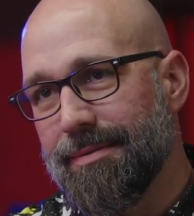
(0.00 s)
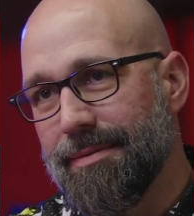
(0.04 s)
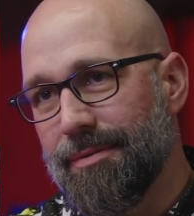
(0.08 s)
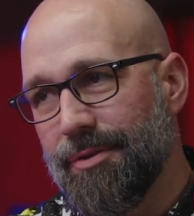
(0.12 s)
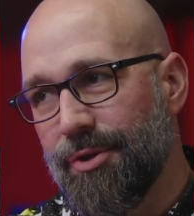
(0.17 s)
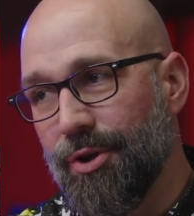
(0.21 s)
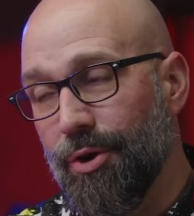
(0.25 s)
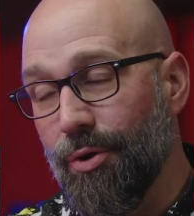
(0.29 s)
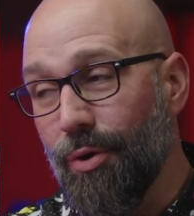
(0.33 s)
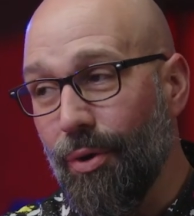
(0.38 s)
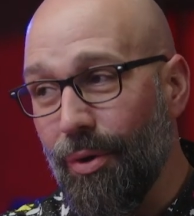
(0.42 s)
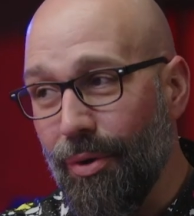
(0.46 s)

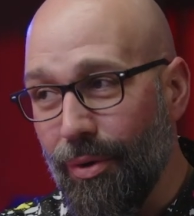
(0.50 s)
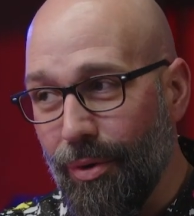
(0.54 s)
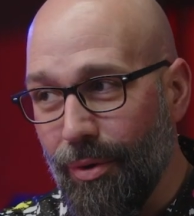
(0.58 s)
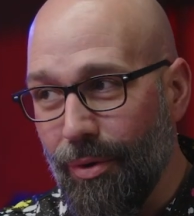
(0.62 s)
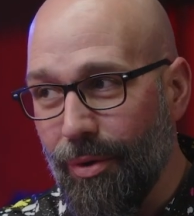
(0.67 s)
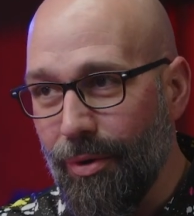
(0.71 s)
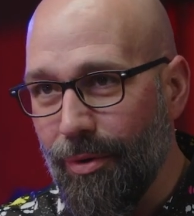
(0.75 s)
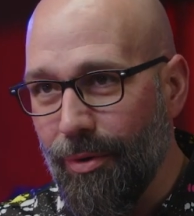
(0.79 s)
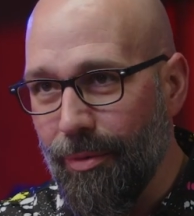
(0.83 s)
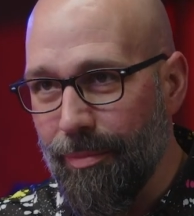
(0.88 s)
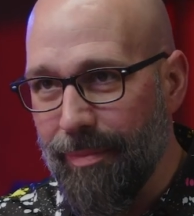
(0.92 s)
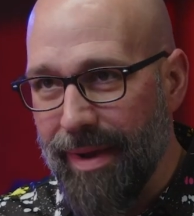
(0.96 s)
Your
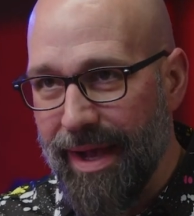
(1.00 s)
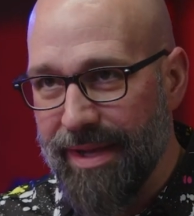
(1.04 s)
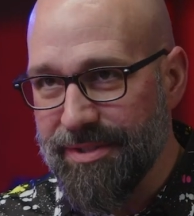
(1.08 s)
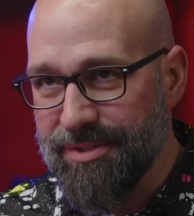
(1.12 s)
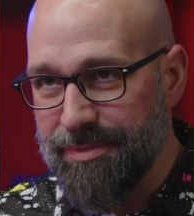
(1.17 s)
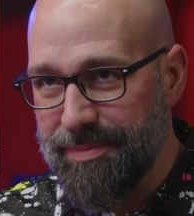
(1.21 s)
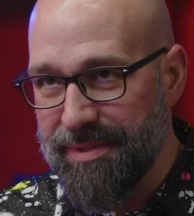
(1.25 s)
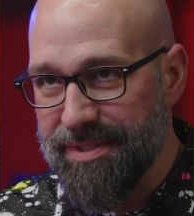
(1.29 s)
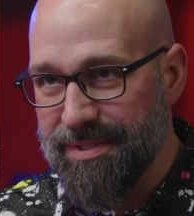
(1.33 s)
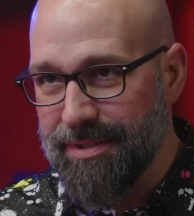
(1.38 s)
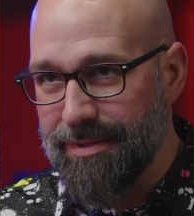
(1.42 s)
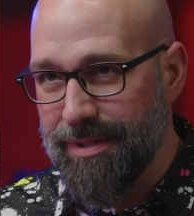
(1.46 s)
whole
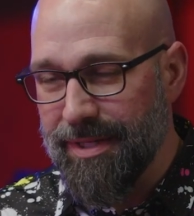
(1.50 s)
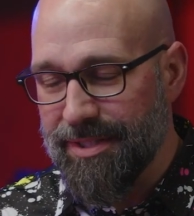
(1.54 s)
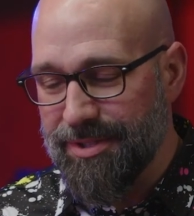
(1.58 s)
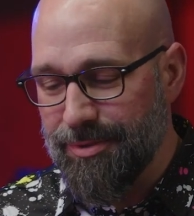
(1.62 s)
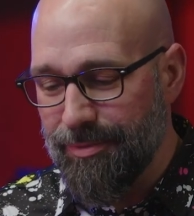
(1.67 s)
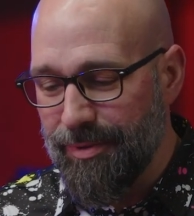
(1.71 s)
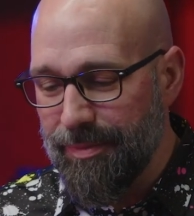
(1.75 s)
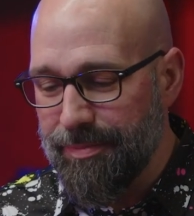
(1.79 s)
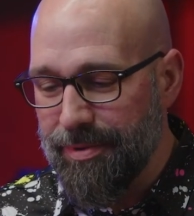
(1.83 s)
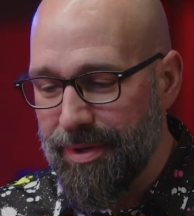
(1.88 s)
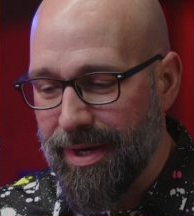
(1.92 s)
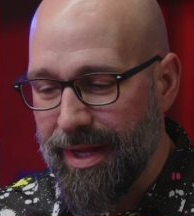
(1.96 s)
masterpiece
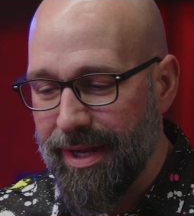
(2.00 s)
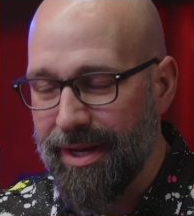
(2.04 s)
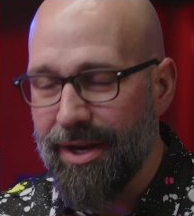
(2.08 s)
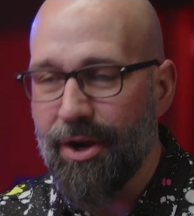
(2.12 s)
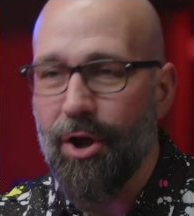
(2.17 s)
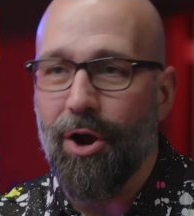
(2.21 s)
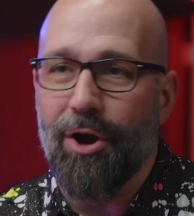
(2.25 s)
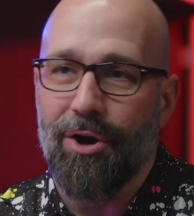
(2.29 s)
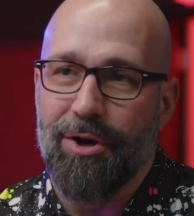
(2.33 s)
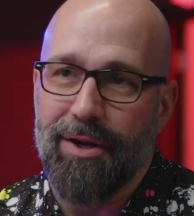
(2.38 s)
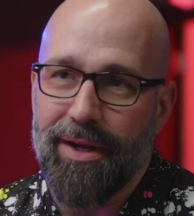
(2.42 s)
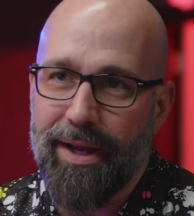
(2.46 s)
collection, we put on an
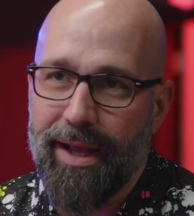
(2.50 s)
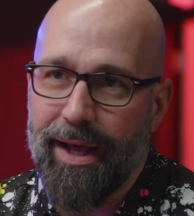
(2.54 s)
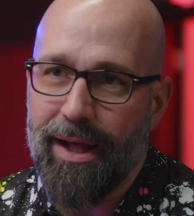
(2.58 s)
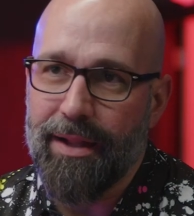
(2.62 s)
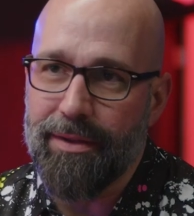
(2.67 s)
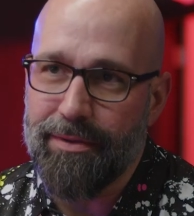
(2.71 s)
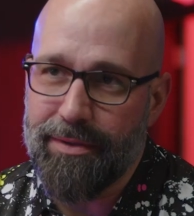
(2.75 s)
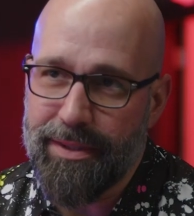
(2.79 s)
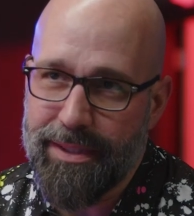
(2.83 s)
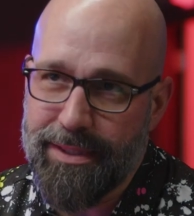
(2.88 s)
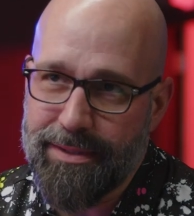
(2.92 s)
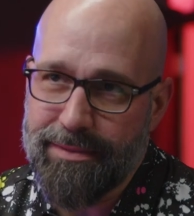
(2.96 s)
art
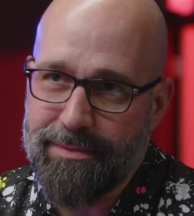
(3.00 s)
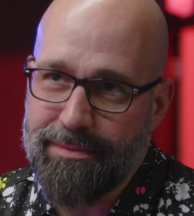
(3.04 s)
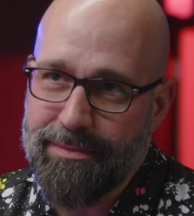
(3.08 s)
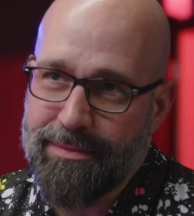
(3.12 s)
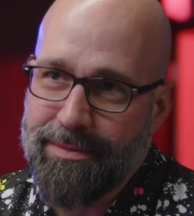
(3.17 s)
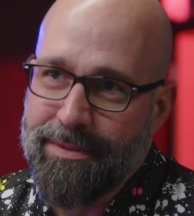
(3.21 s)
gallery,